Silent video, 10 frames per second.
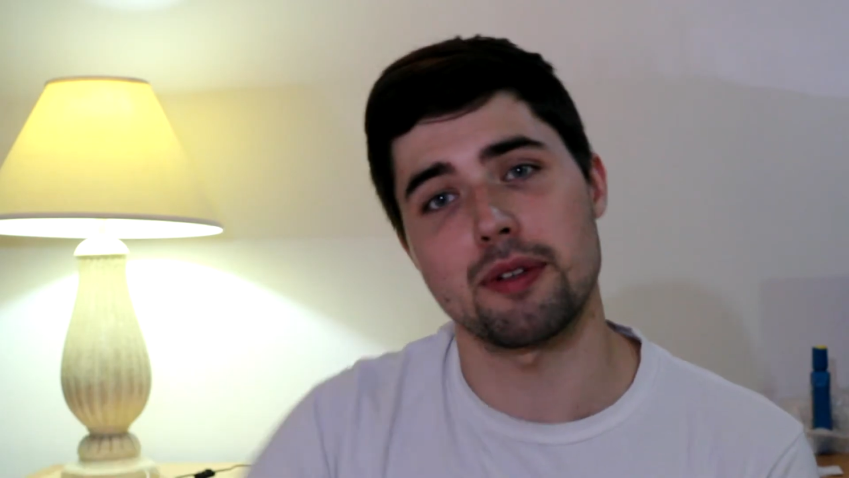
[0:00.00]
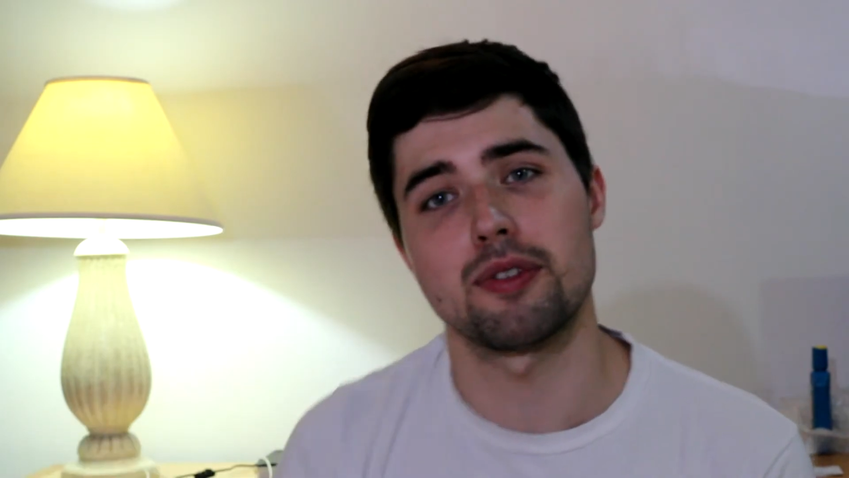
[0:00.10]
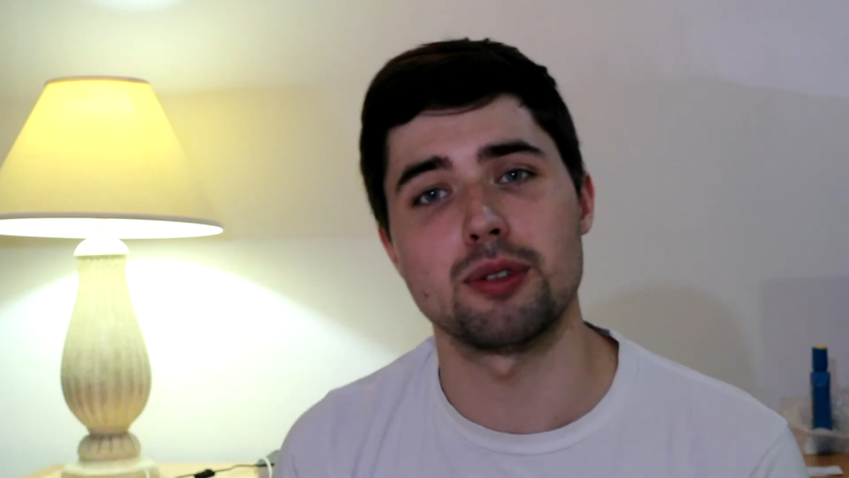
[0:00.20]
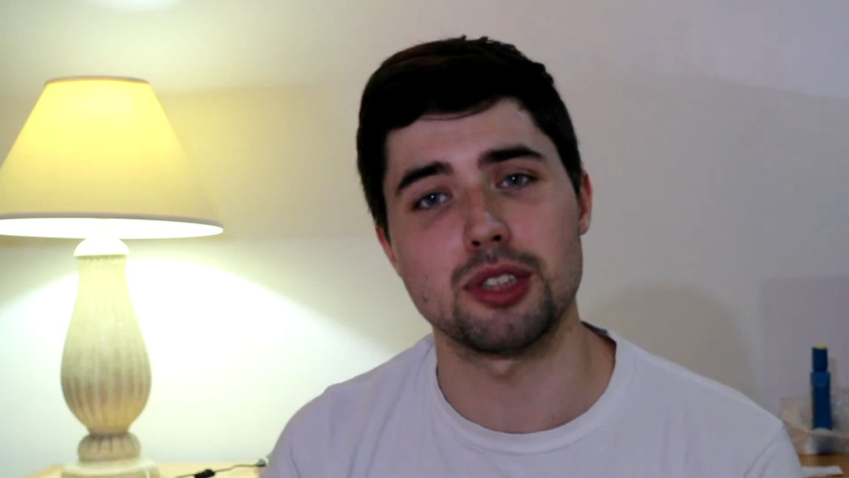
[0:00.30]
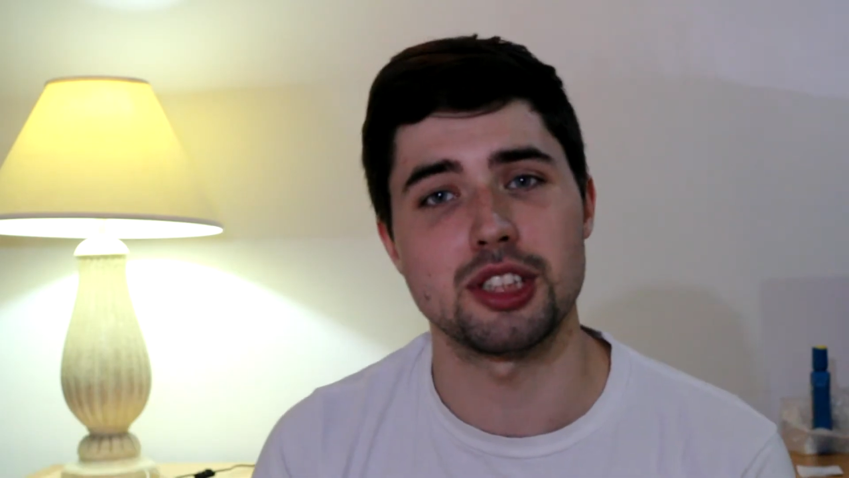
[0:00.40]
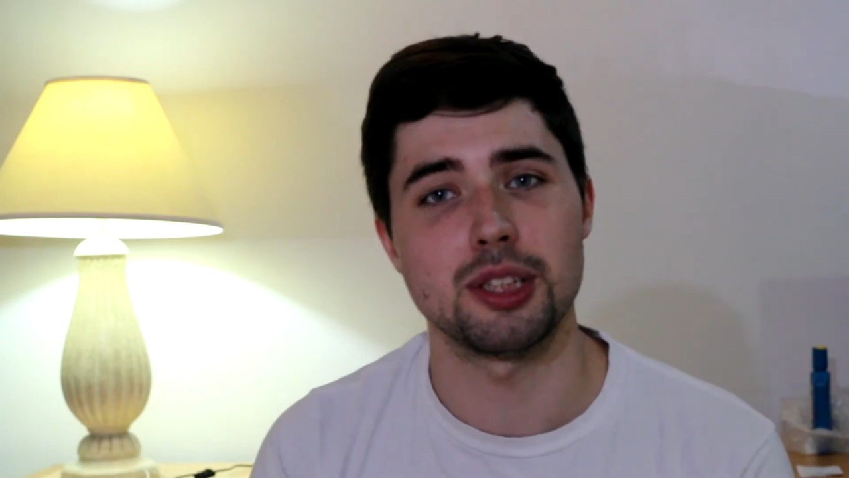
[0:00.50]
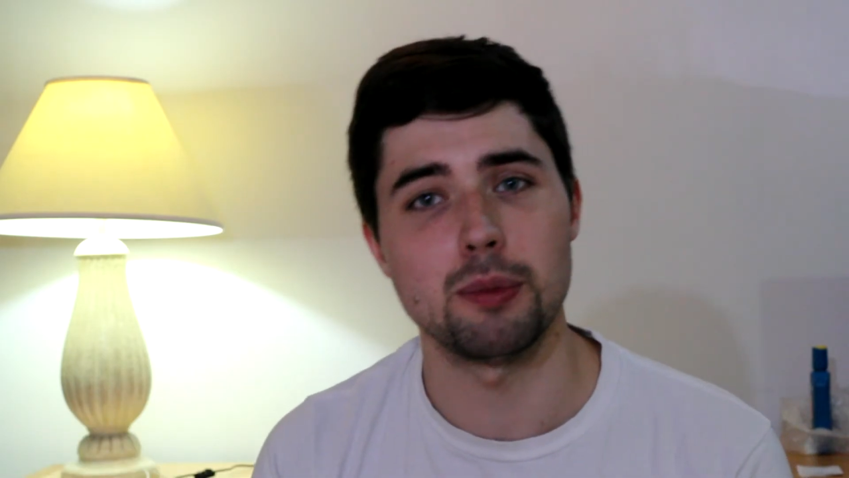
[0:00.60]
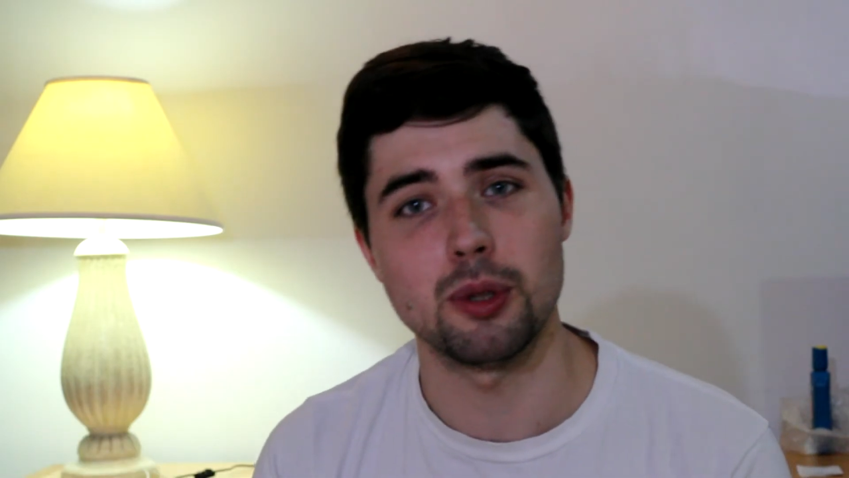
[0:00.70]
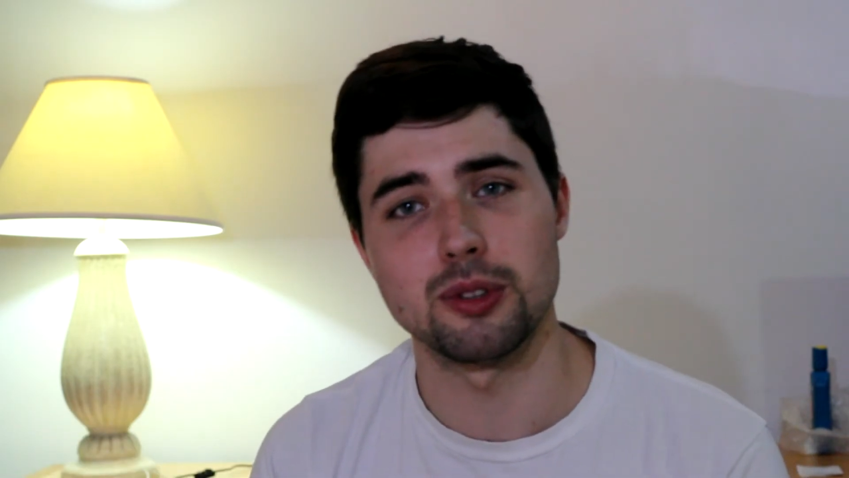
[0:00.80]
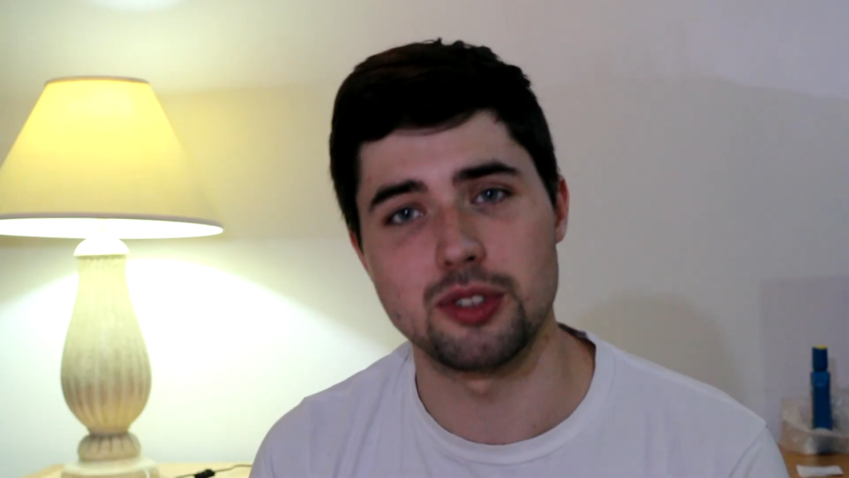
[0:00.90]
If you want to see
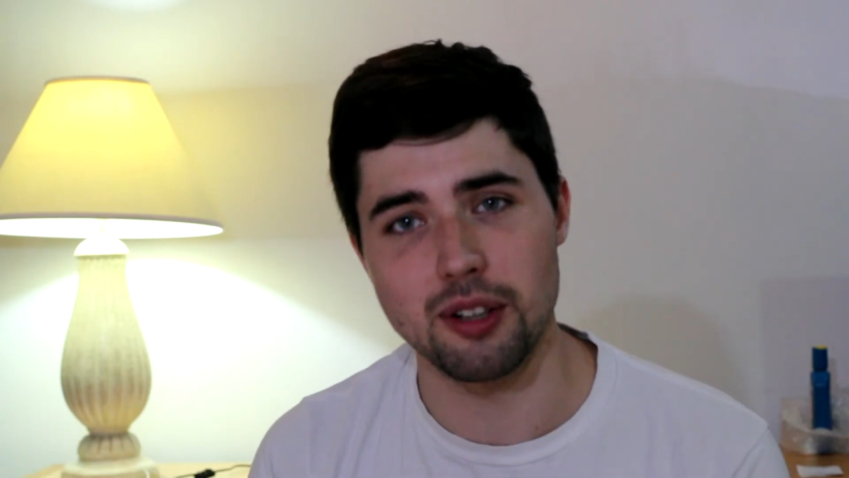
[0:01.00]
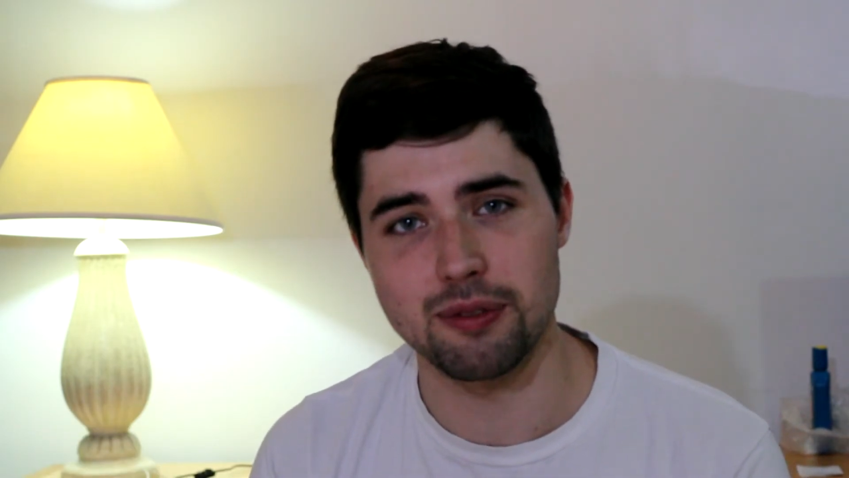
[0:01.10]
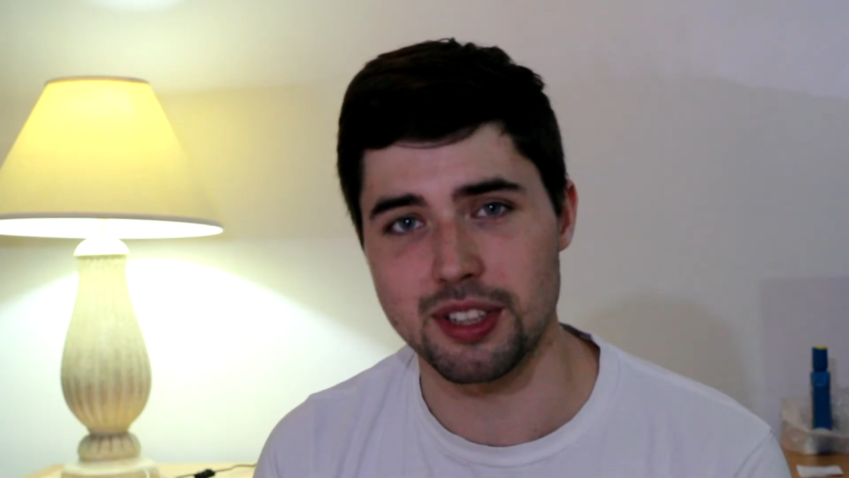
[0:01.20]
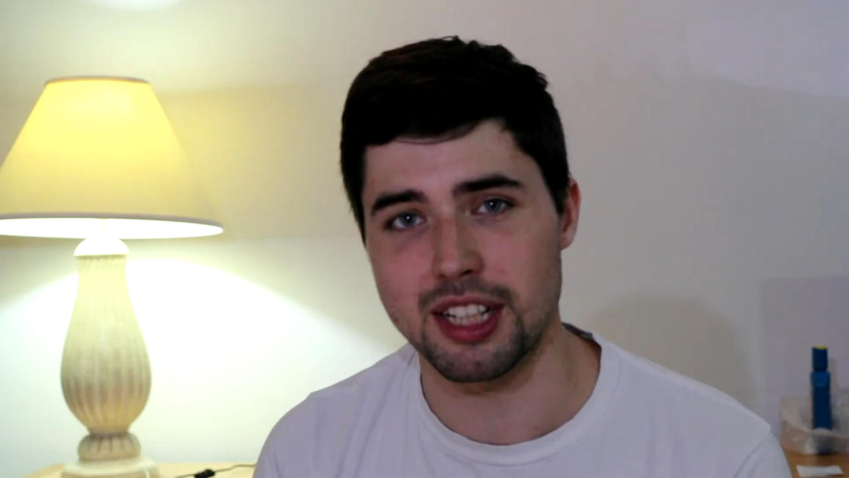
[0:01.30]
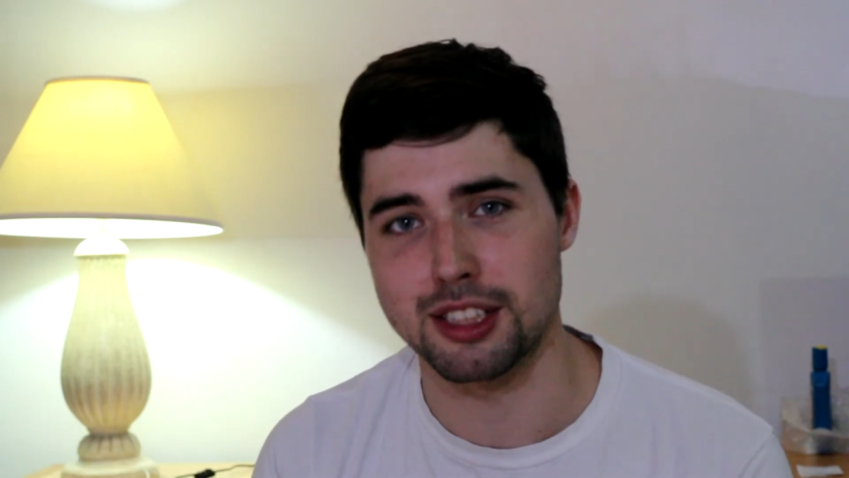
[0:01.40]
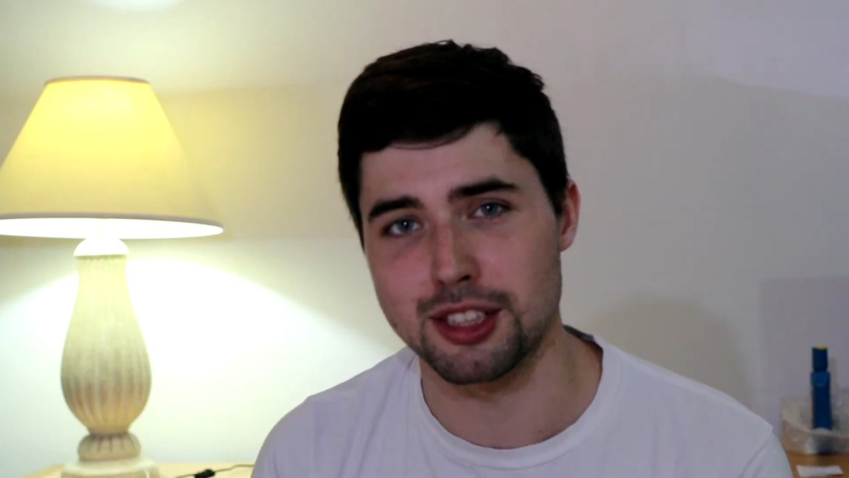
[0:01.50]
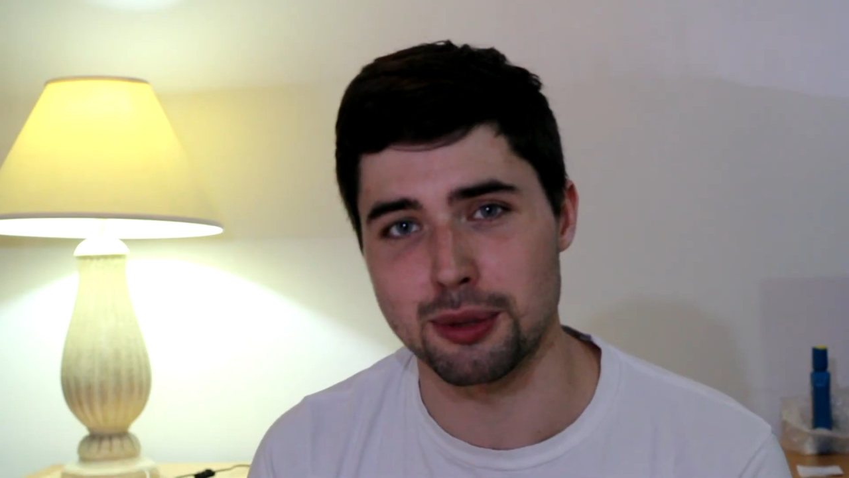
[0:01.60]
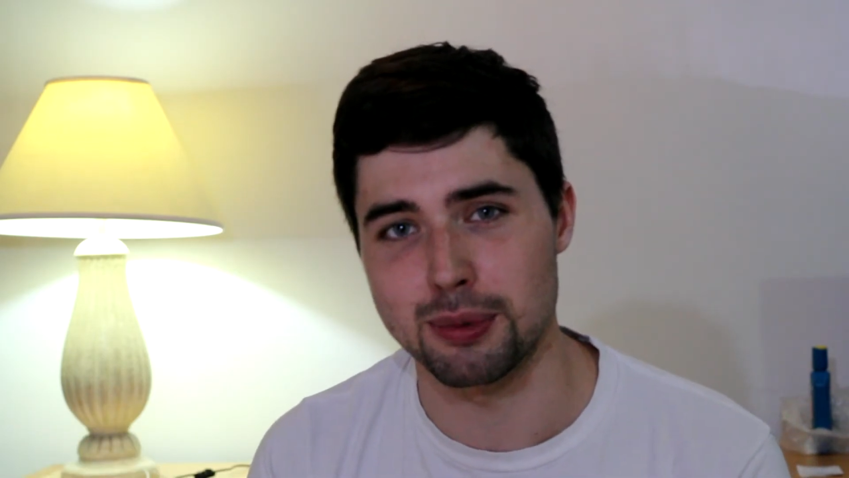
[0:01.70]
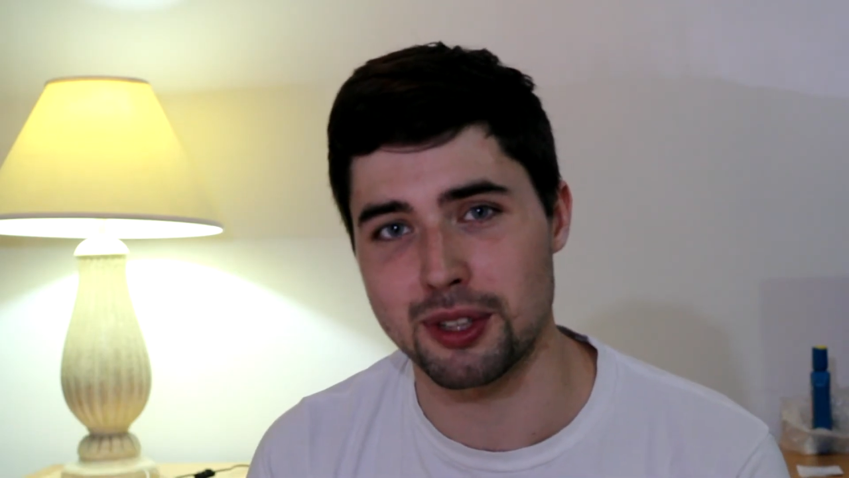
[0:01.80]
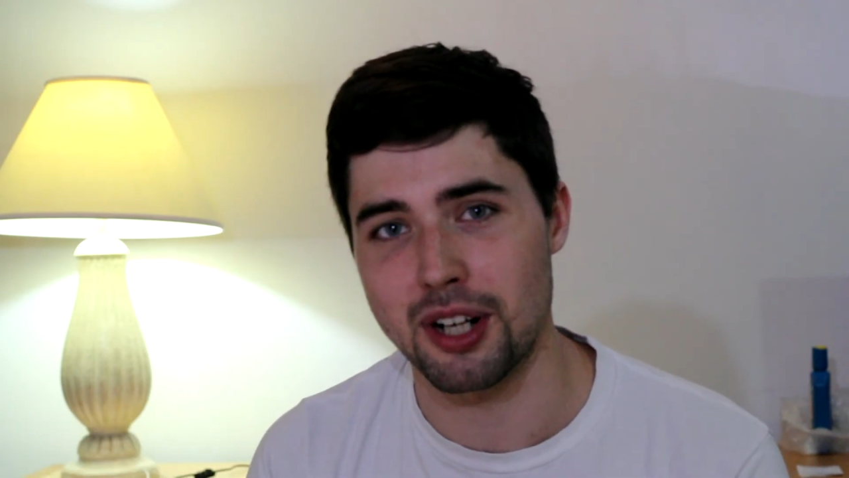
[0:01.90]
more, don't forget to
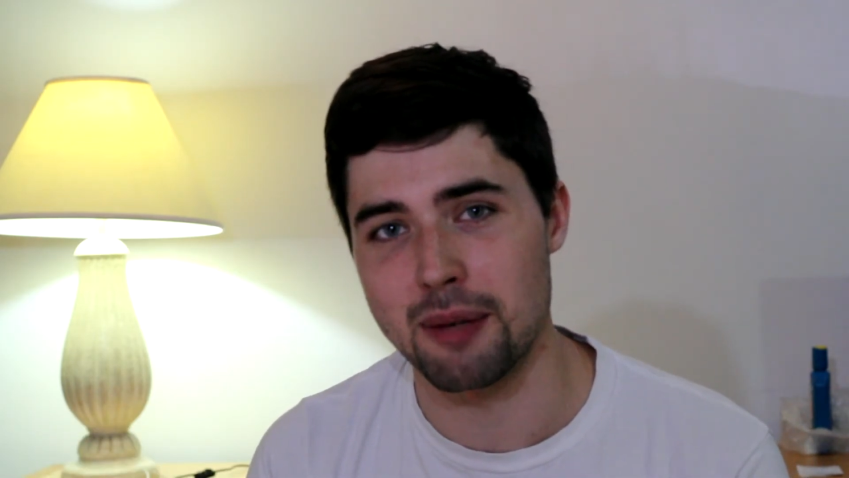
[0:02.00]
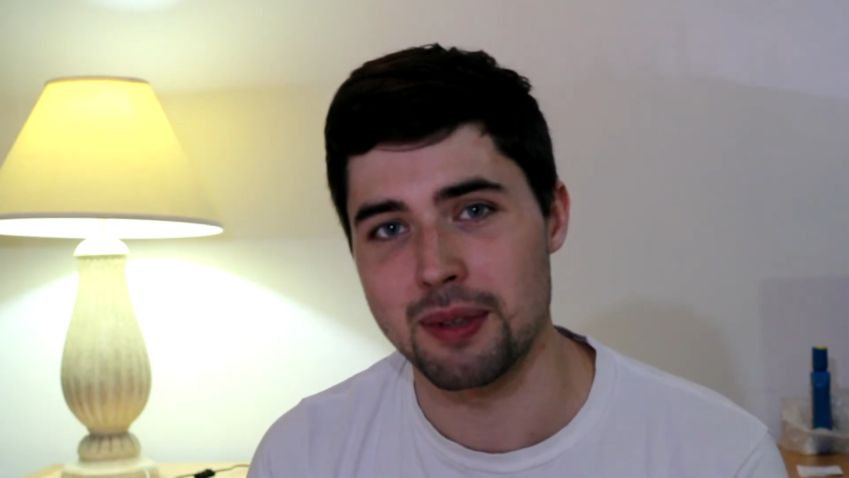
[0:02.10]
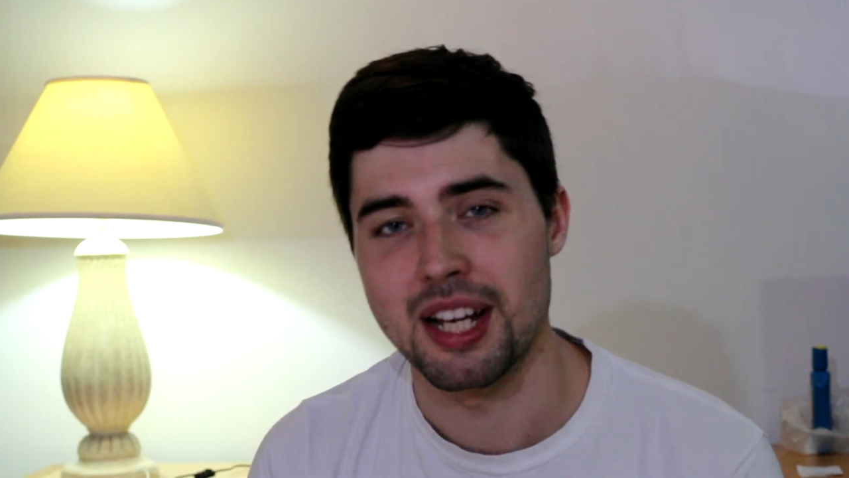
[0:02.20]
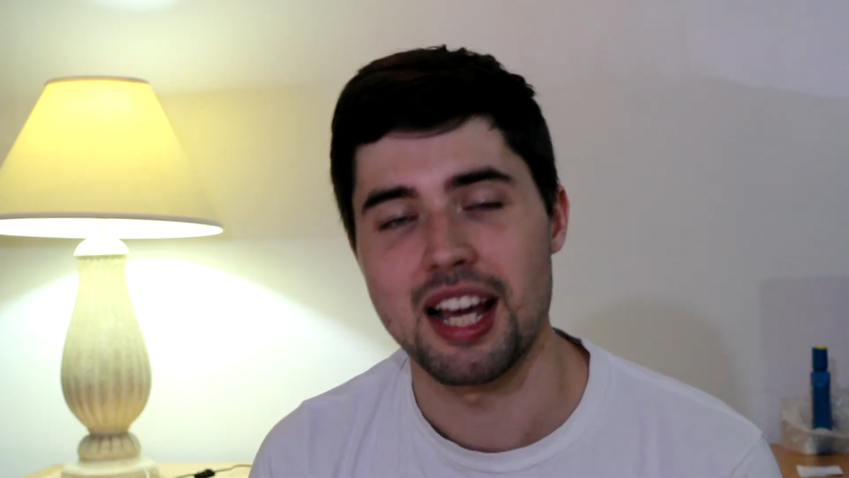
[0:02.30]
subscribe,